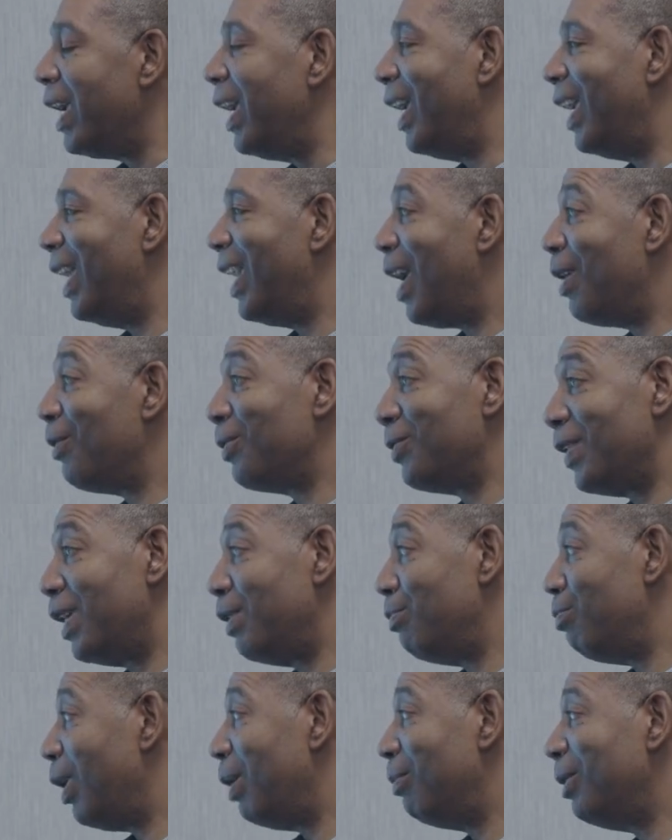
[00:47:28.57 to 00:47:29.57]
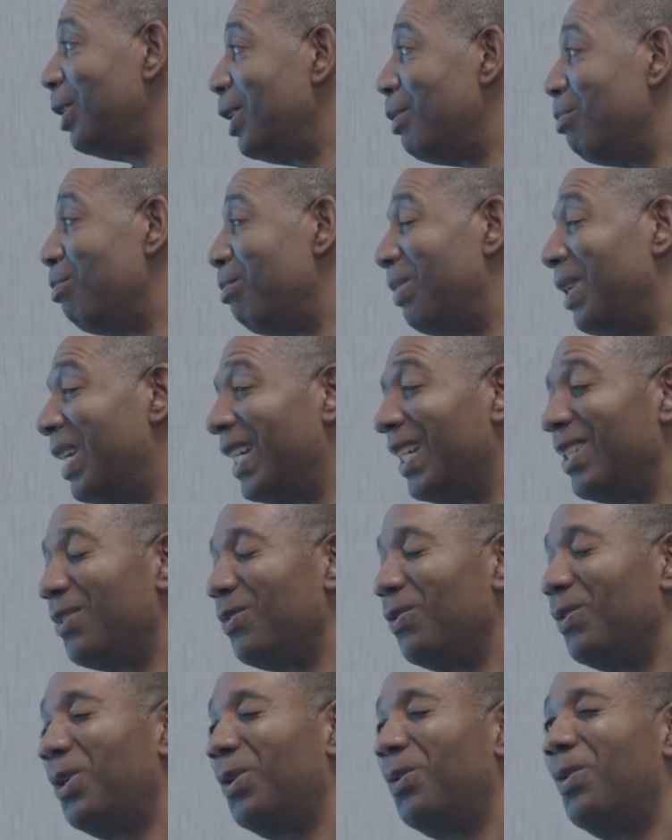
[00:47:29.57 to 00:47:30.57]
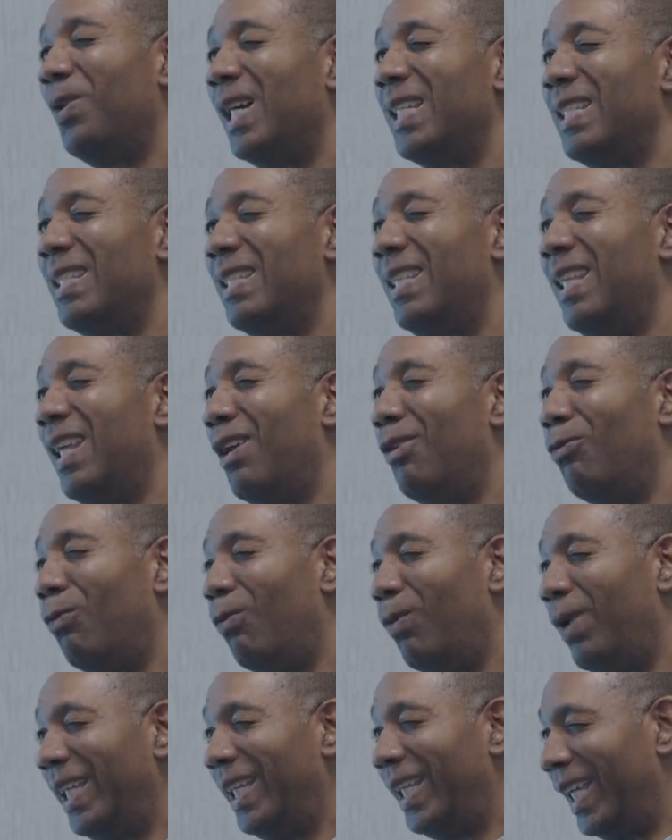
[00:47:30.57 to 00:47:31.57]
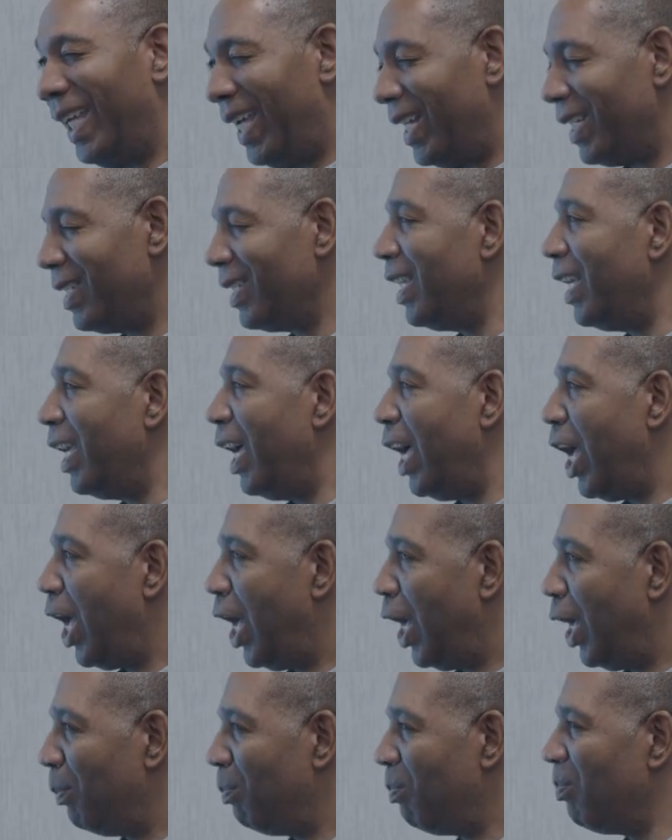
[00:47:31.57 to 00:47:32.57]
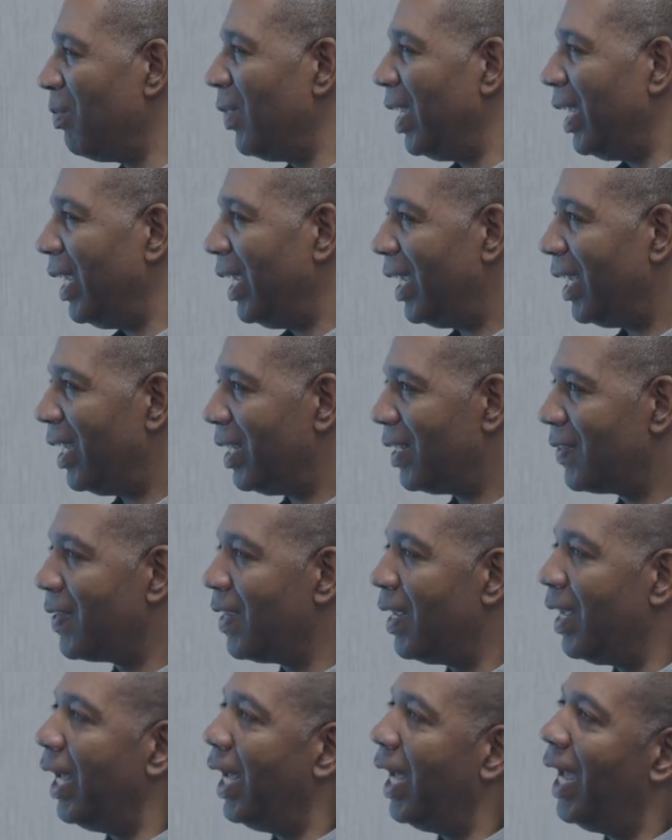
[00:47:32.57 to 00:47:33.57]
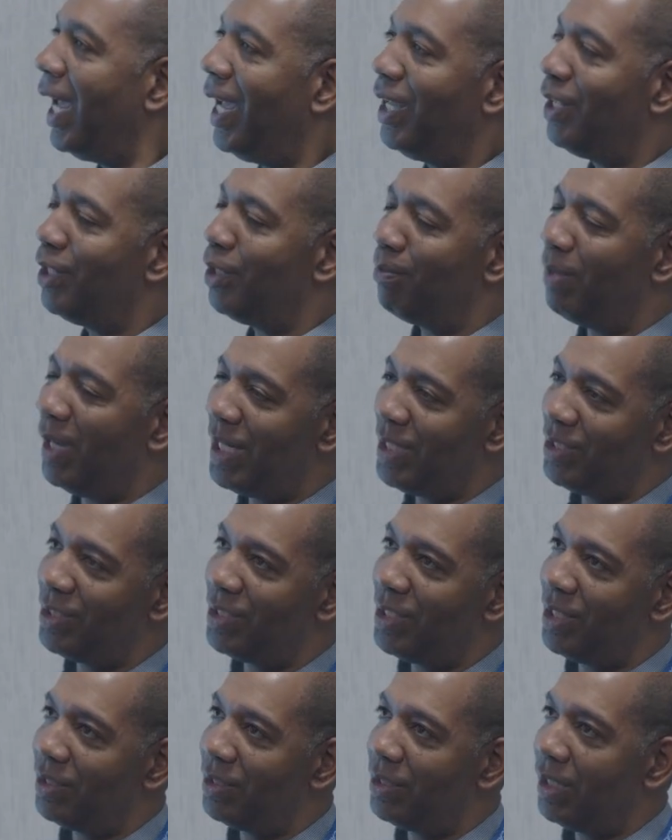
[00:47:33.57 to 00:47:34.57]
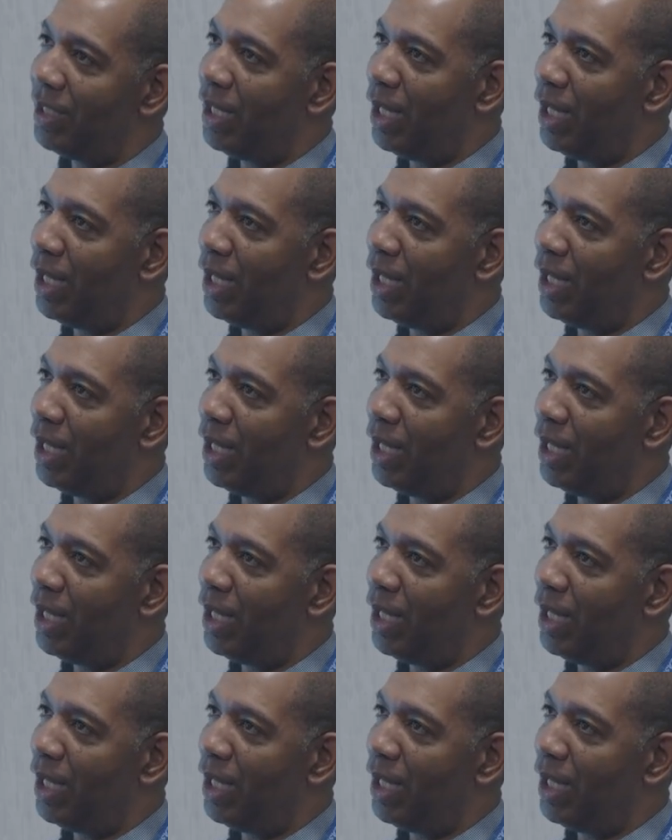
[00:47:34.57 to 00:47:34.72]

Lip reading: And I would say probably the biggest request that we get is, hey, the patient